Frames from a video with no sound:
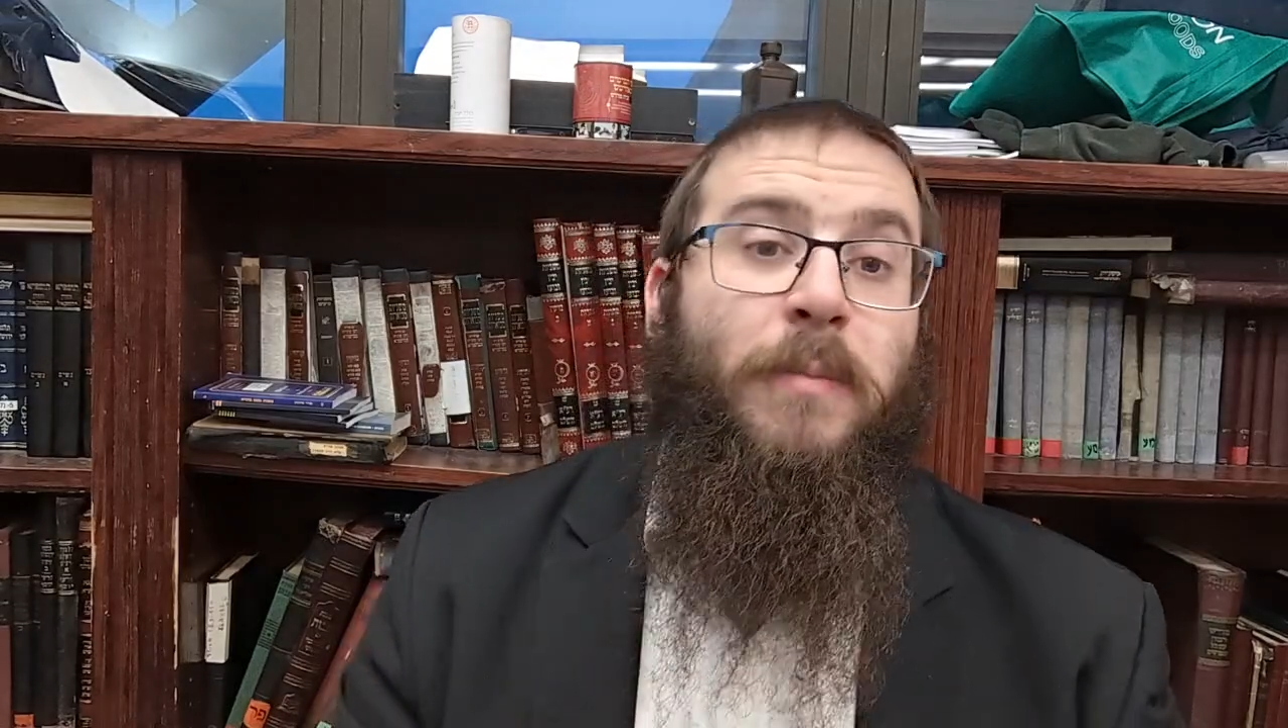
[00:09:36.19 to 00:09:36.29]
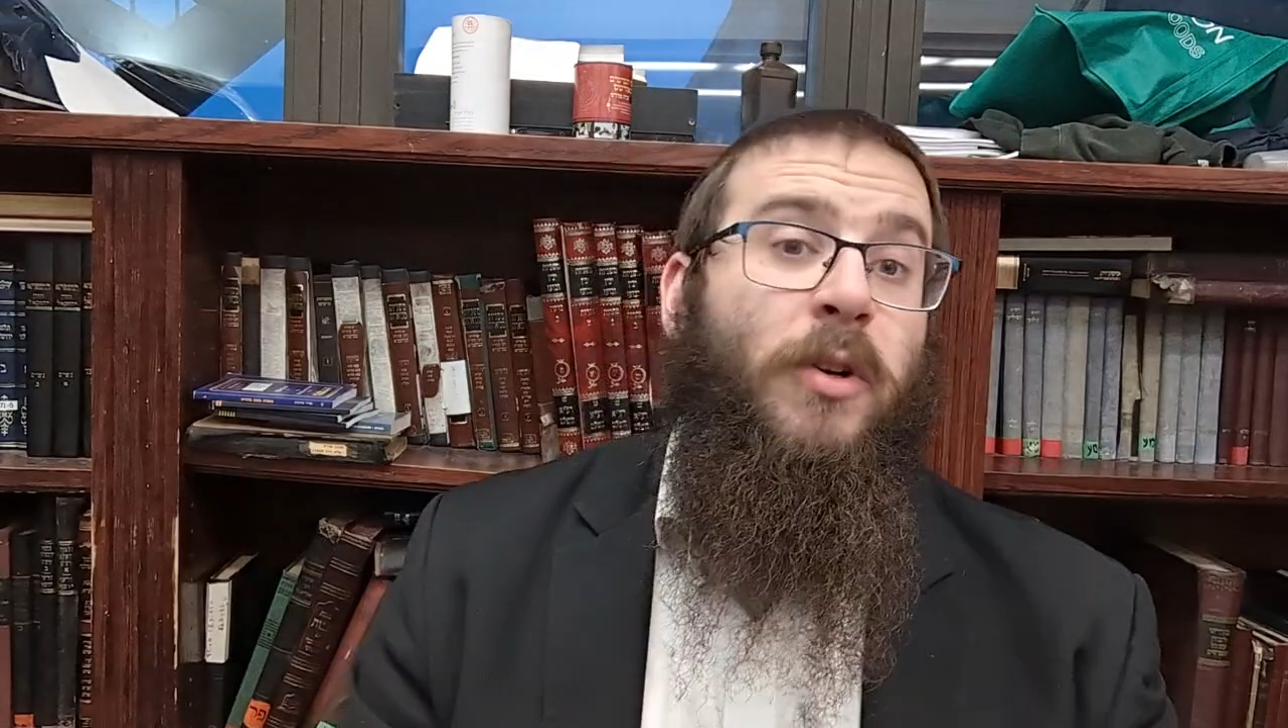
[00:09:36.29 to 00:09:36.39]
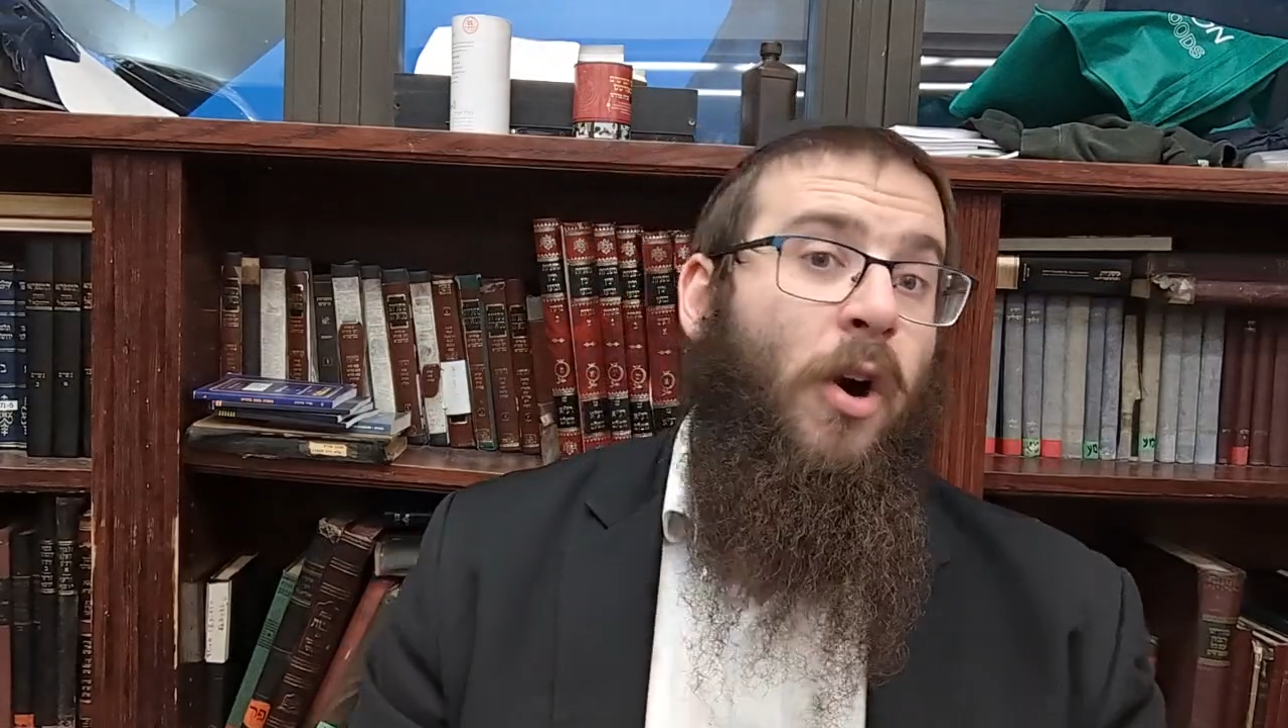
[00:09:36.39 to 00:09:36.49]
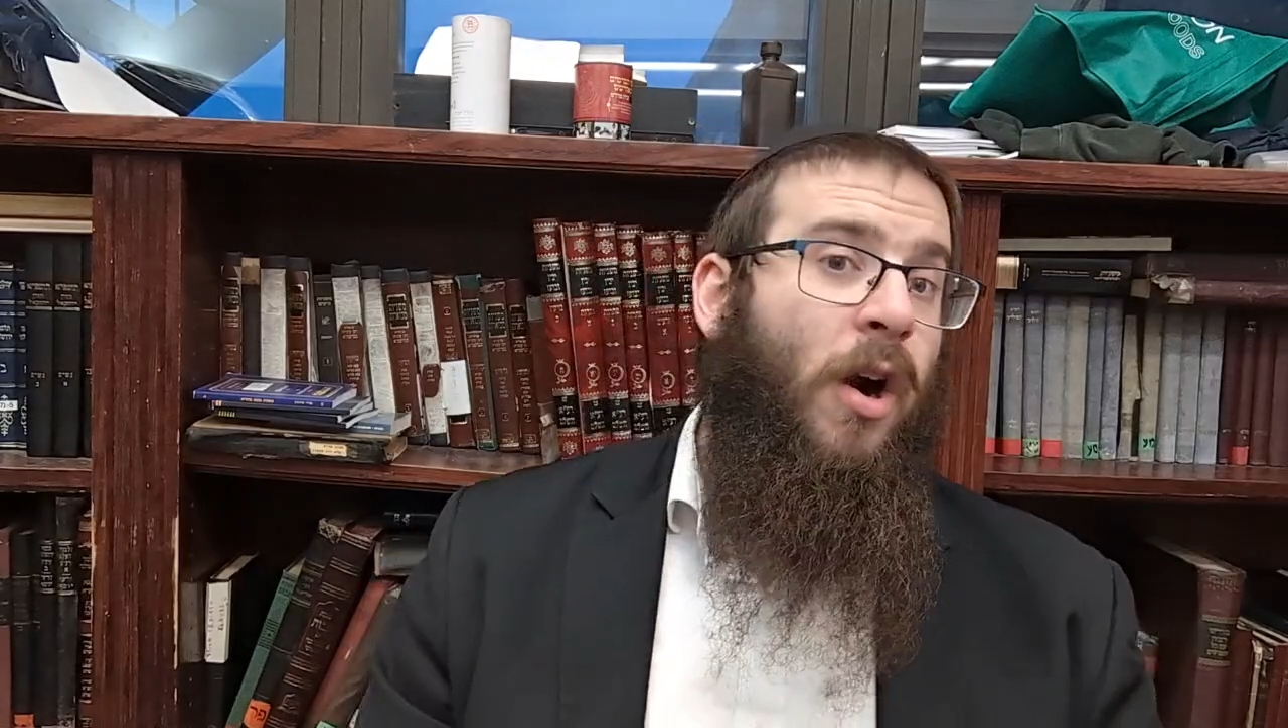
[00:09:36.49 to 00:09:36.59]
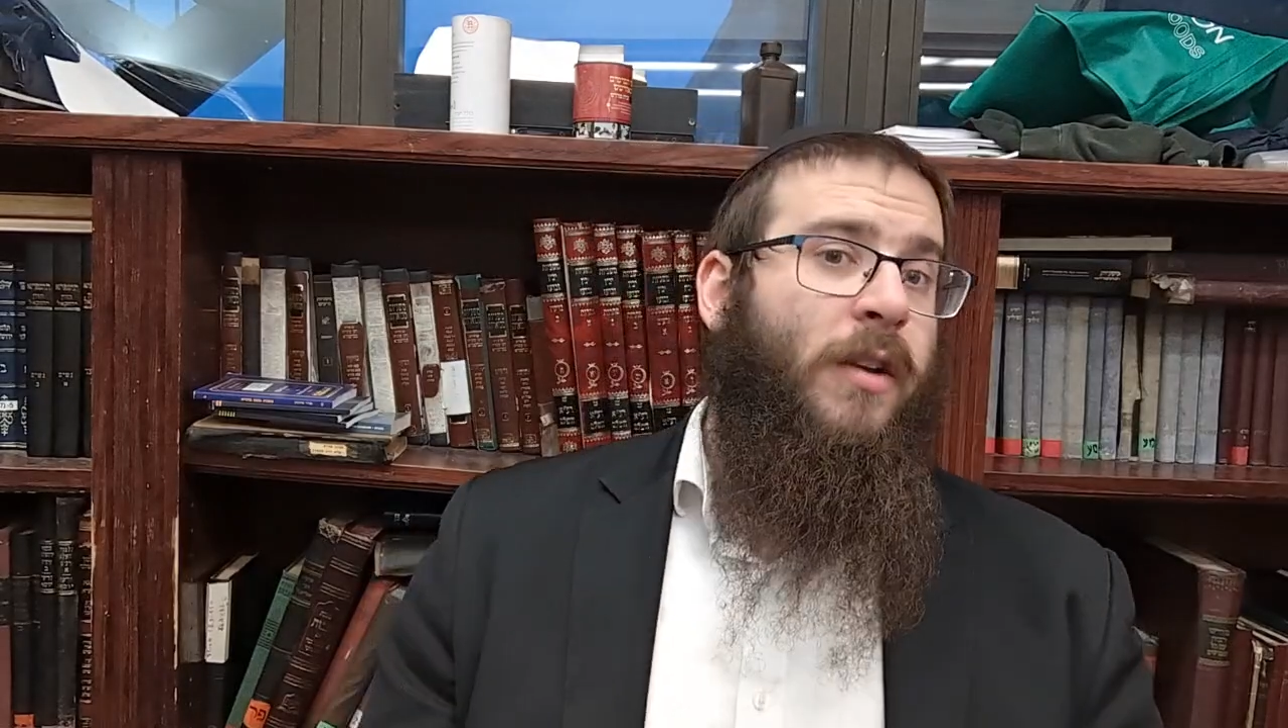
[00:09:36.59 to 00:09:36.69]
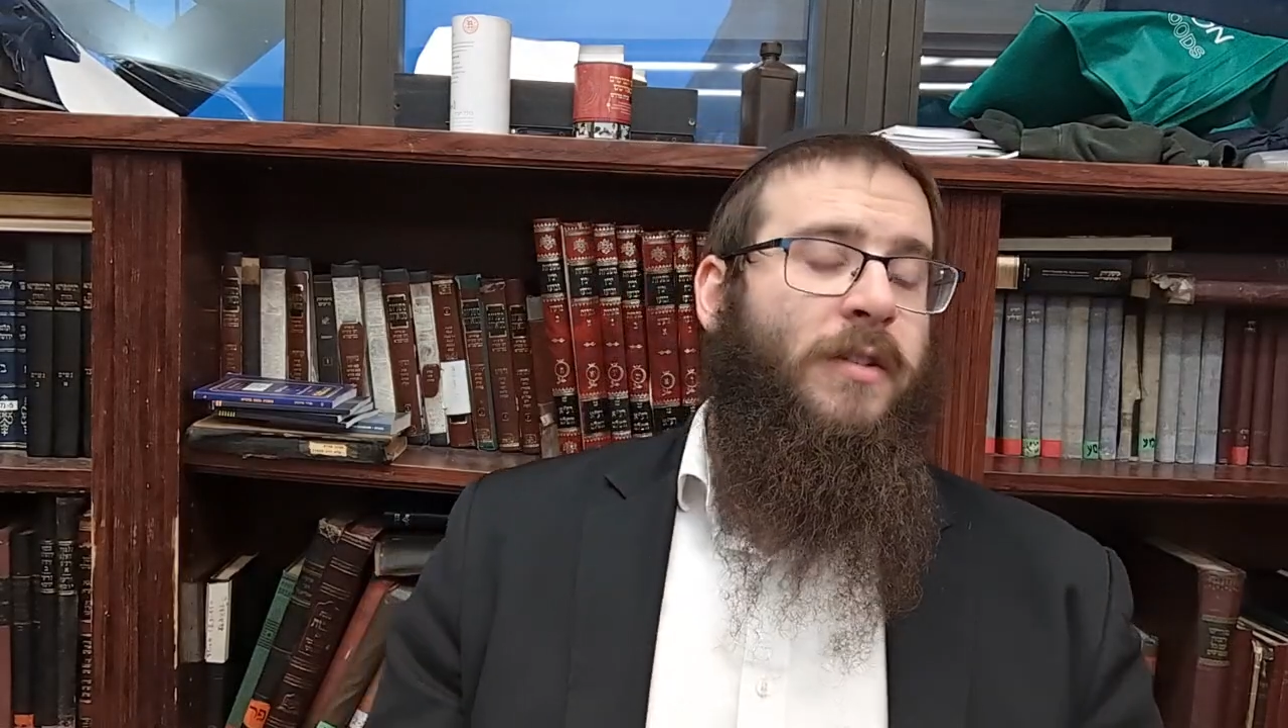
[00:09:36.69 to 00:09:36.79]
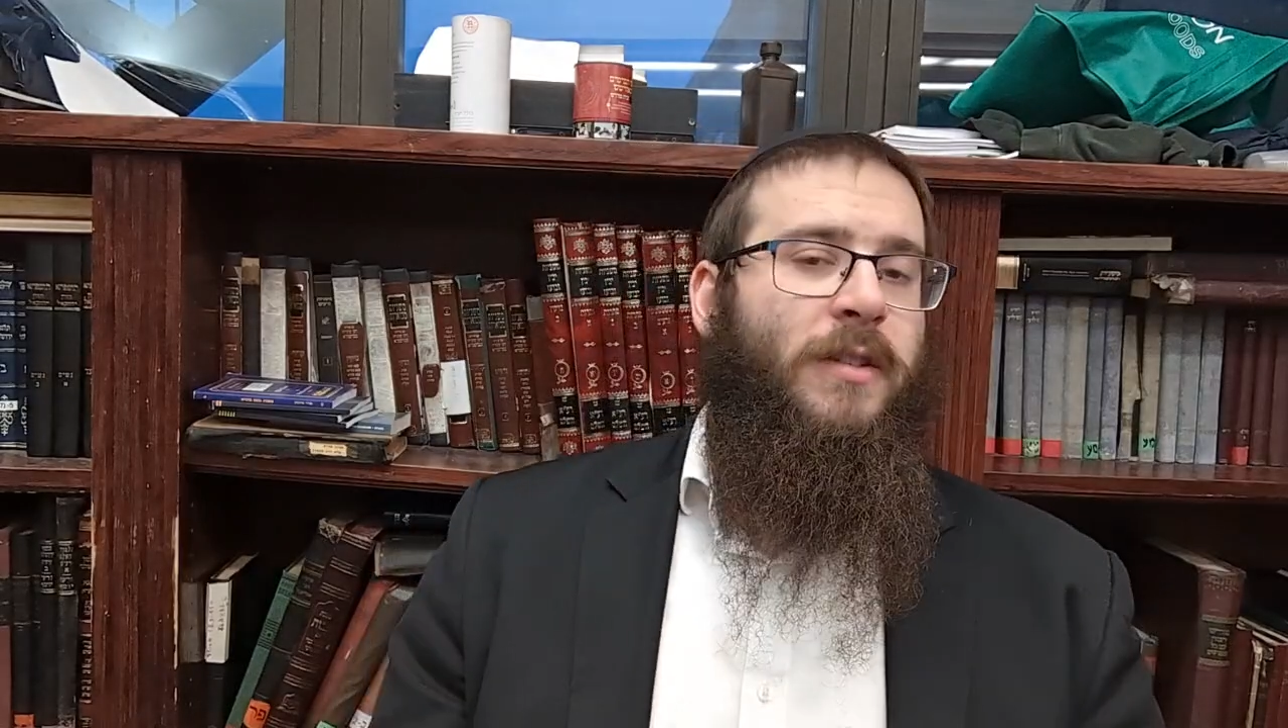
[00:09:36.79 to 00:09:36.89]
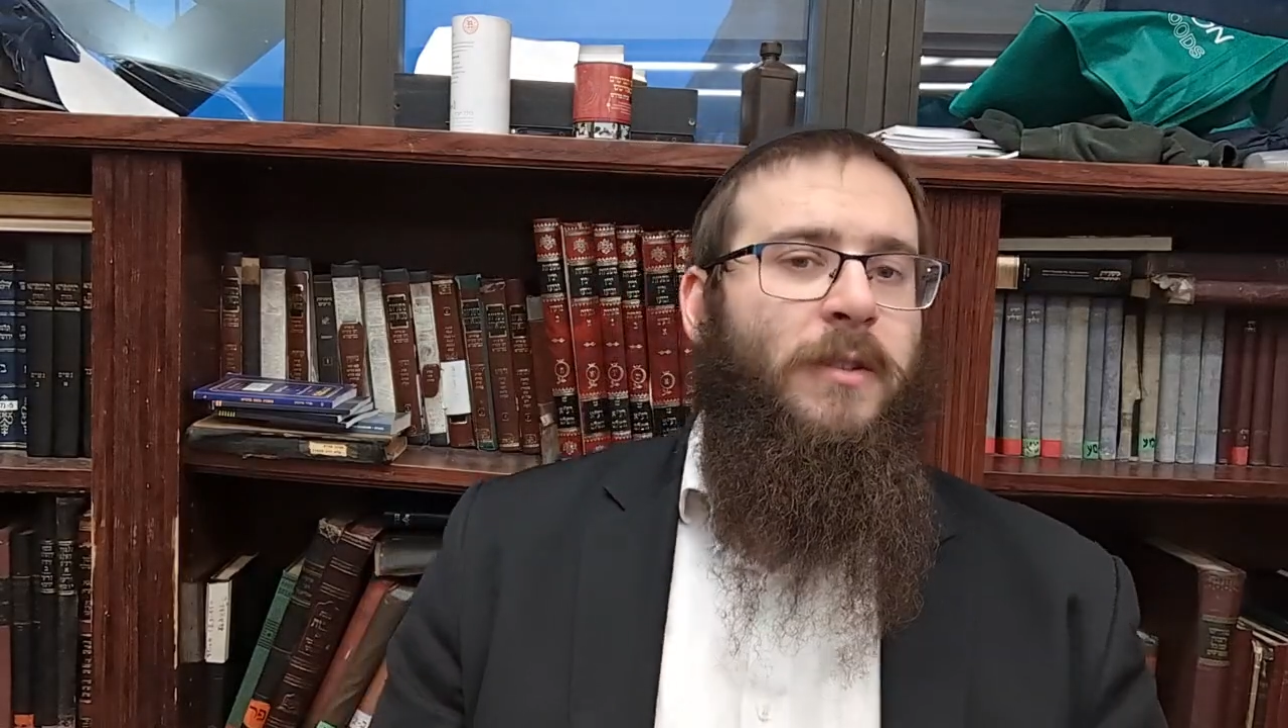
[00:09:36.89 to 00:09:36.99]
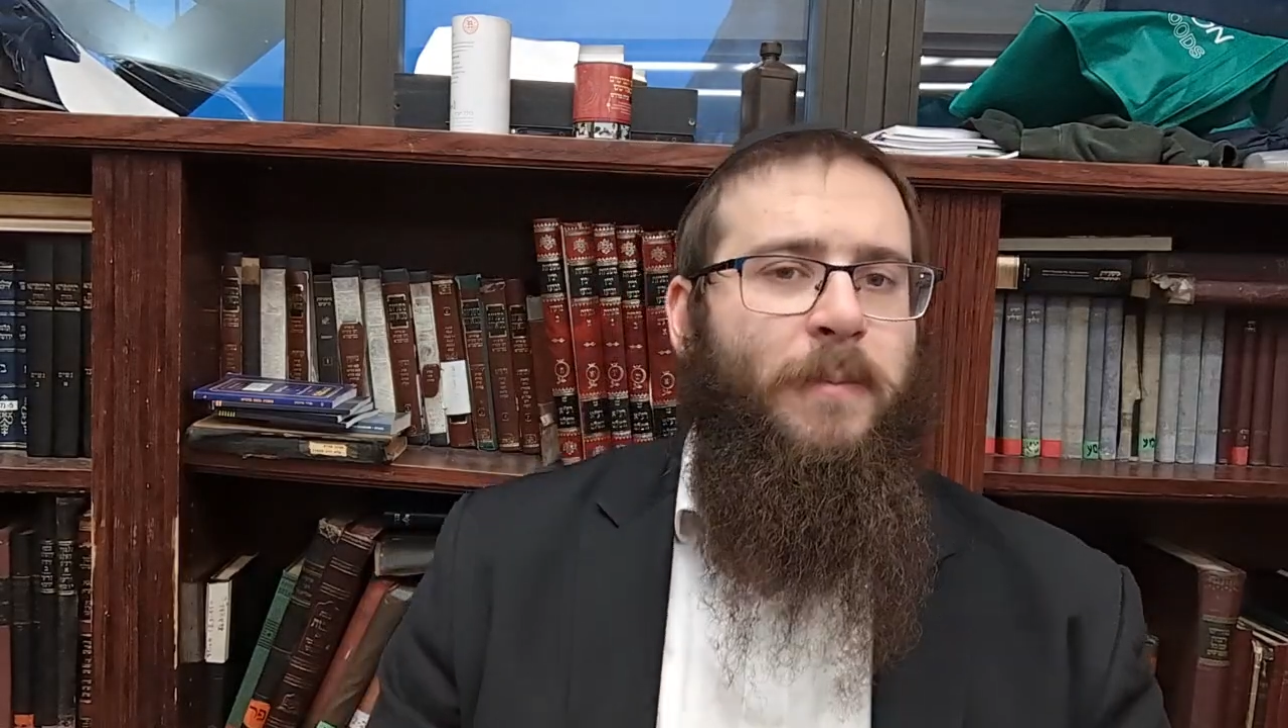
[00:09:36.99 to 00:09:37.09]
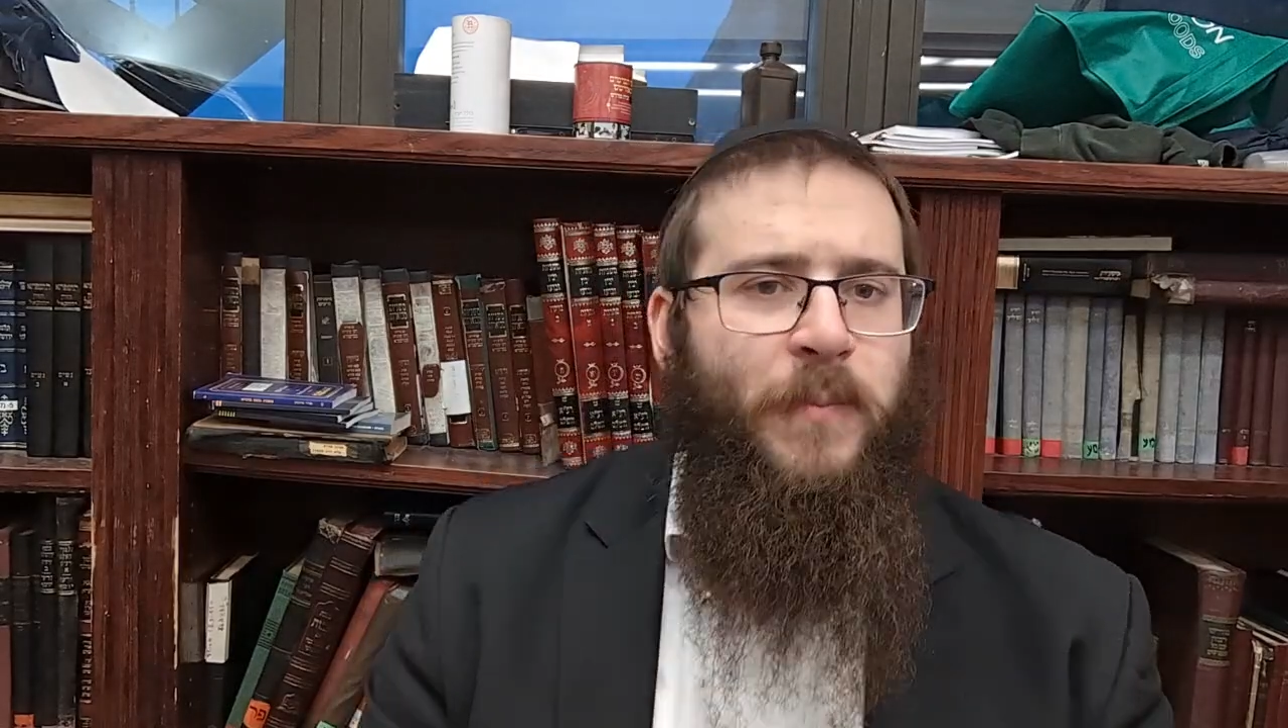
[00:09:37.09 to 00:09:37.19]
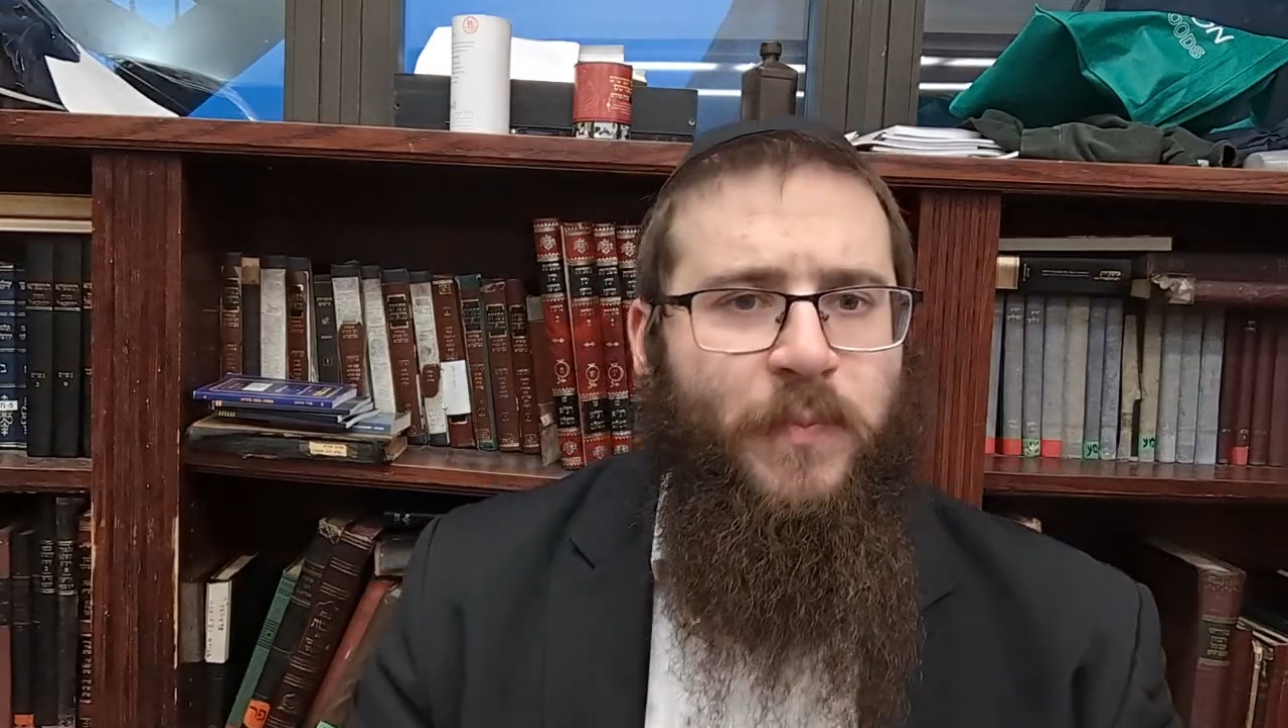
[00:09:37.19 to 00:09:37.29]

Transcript: because